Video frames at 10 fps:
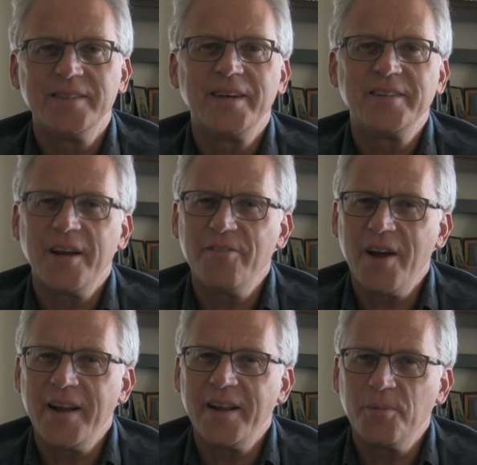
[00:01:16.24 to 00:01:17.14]
as I
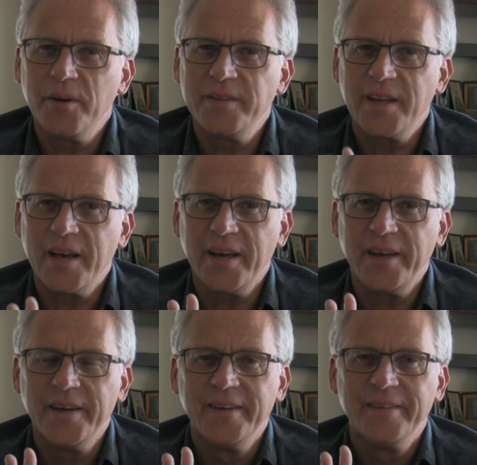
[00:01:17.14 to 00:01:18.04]
read it, it was
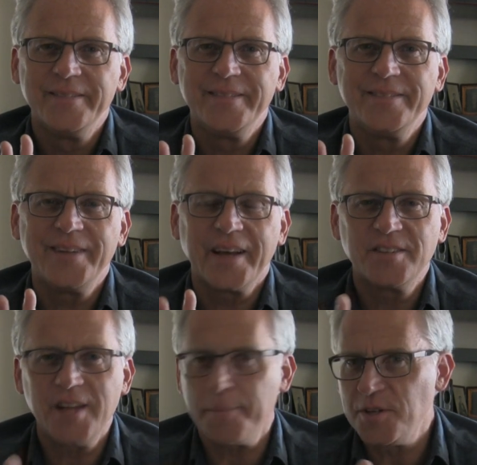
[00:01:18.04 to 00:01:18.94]
a
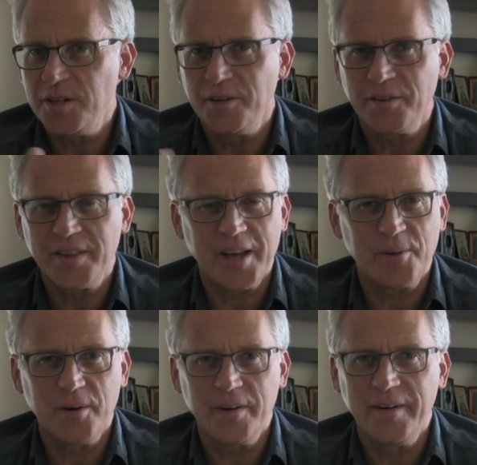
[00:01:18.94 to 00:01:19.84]
exceptional
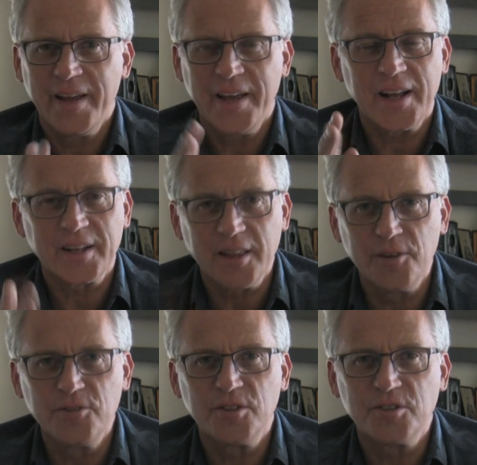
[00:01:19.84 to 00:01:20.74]
thing where he had
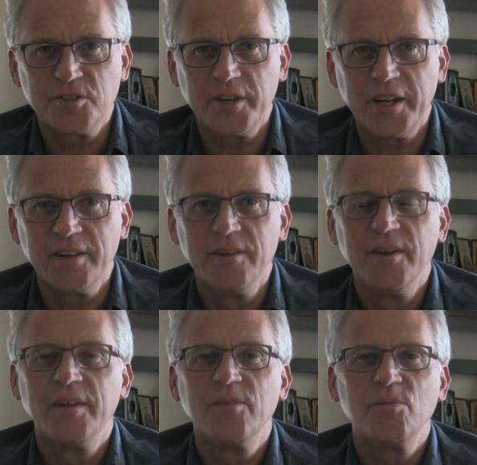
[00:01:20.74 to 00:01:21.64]
closed the street.
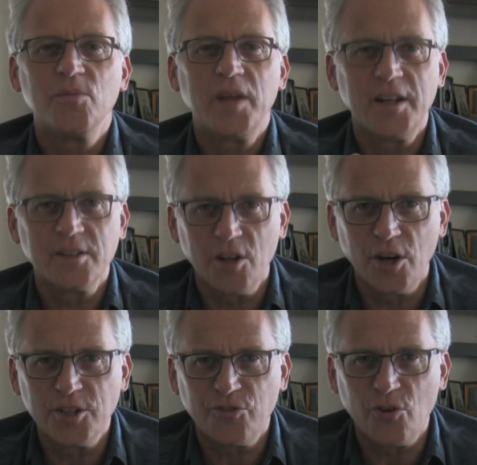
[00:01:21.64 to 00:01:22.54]
He does
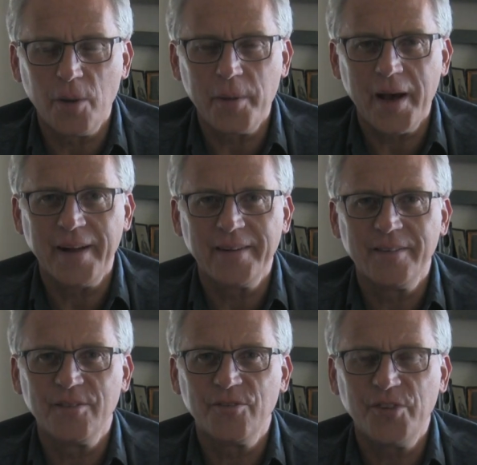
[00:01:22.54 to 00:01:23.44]
large format
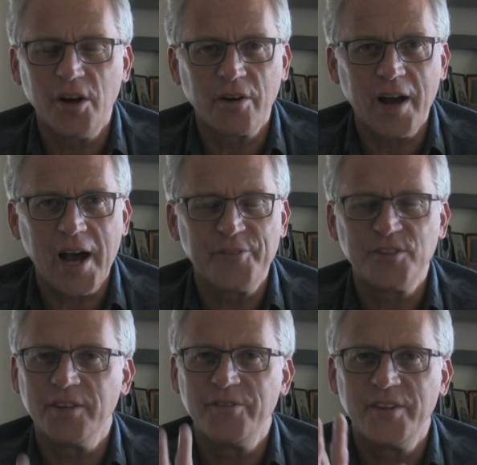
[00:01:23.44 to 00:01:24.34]

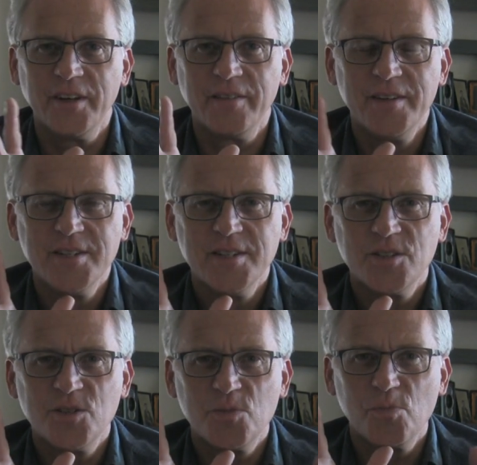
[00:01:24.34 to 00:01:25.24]
photographs of the,
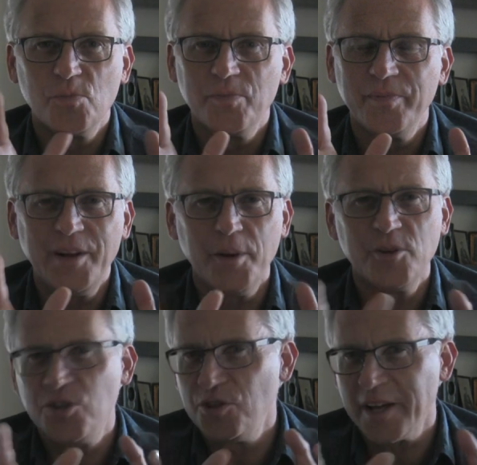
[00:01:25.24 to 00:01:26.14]
he
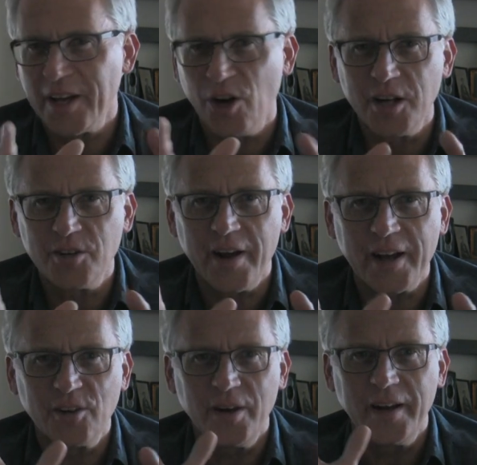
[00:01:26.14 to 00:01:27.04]
almost shoots like an art
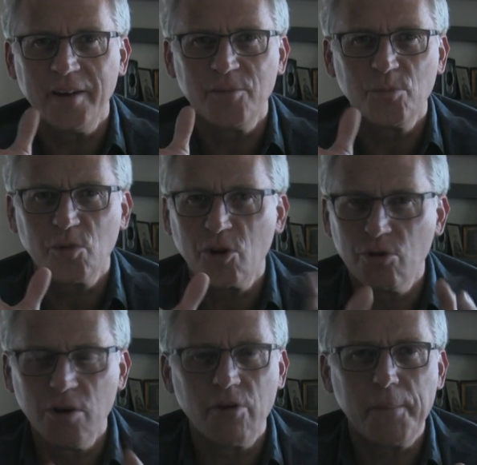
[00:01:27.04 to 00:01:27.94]
director in a
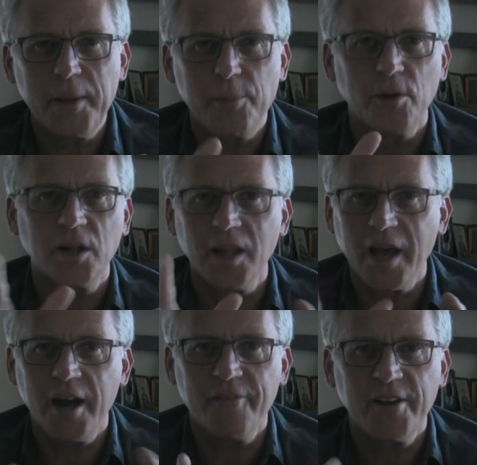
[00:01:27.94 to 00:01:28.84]
crew of people to
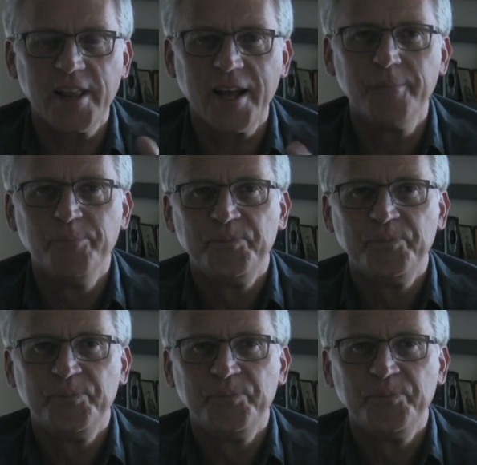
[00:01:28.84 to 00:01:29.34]
light everything.